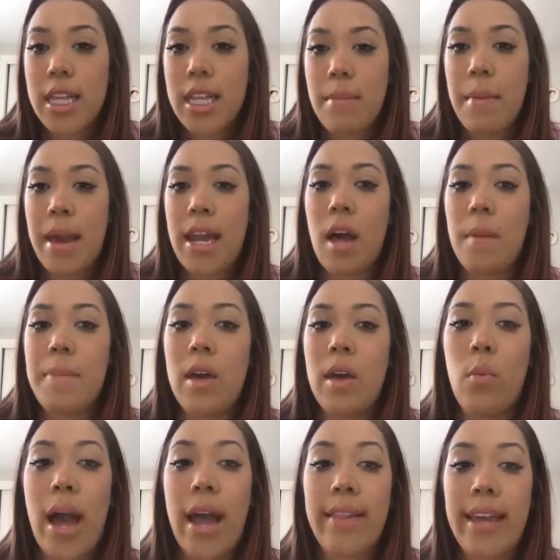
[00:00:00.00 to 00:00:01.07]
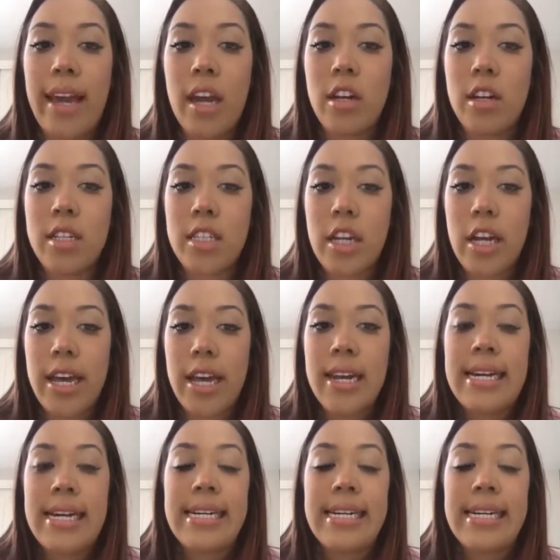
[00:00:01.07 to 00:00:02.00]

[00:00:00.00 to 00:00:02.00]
that may not be widely understood.